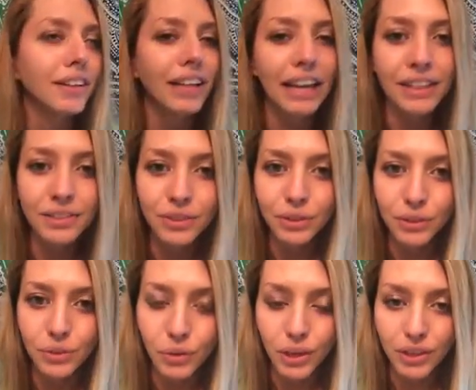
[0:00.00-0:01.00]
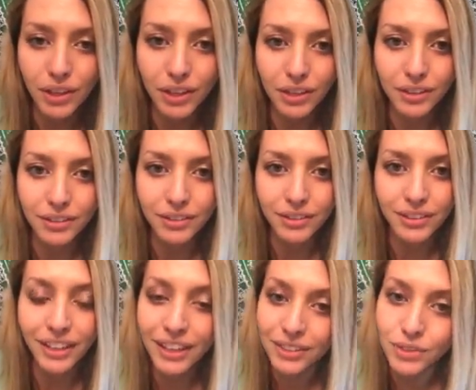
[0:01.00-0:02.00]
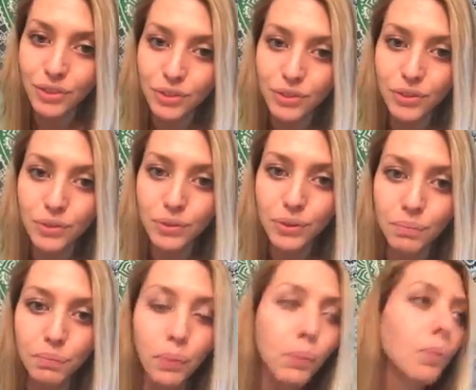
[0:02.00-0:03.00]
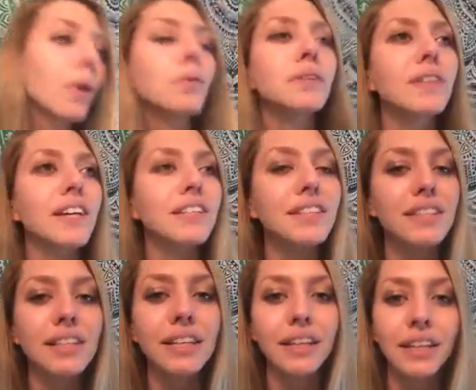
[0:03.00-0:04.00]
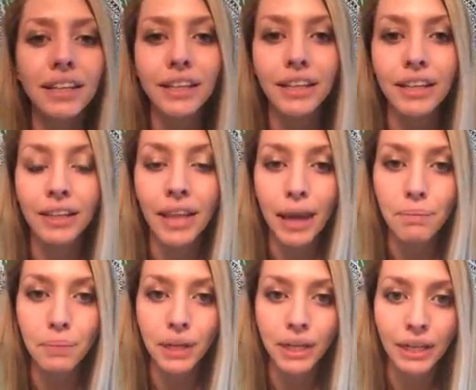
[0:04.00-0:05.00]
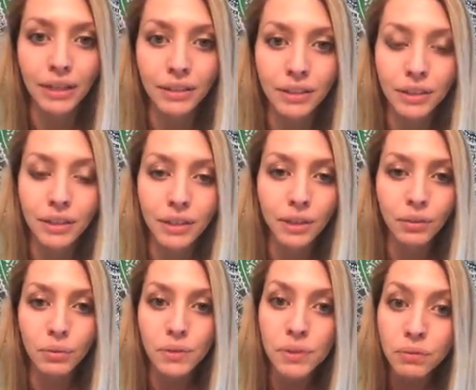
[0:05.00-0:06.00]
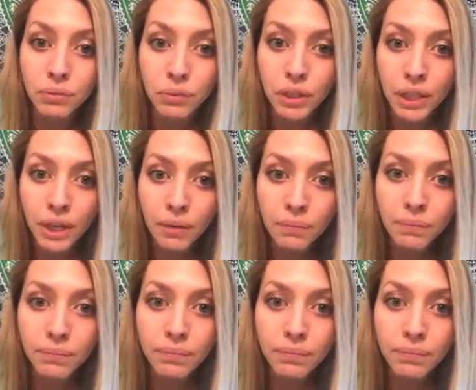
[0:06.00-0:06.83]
The answer is right there. The answer is so simple. What was I seeking in that money? Was it freedom?